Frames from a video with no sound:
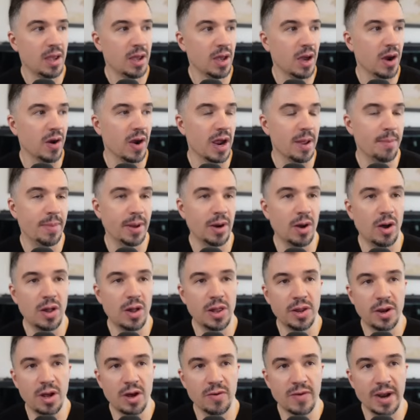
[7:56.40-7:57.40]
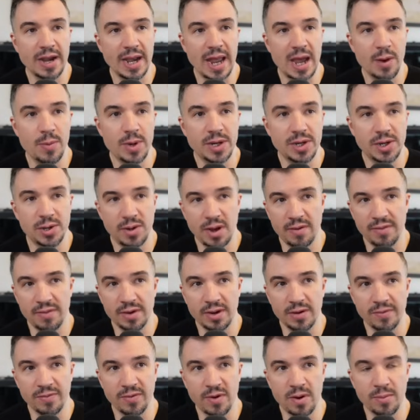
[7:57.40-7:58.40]
All right, but all in all right now, we do have a
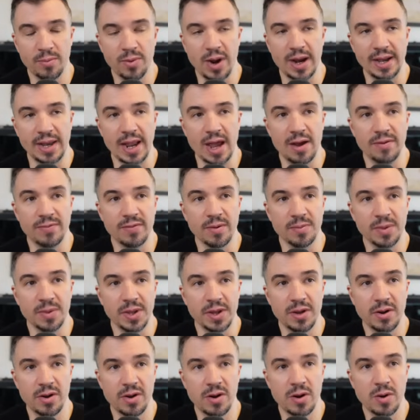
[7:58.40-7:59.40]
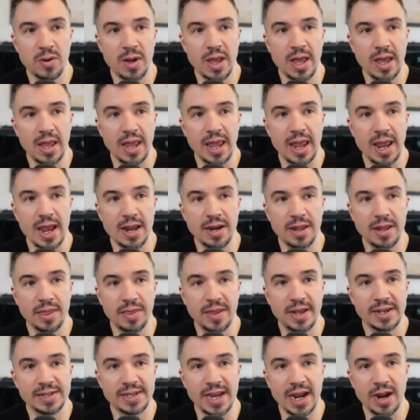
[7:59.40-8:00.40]
confirmed breakdown from the Euro, and
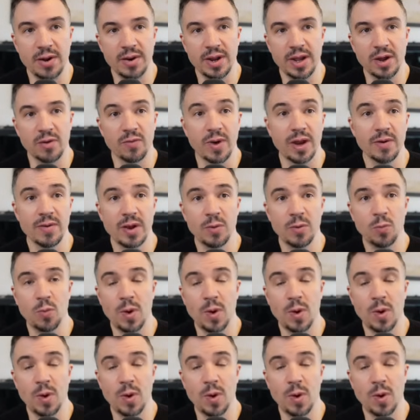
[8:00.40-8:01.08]
this area right around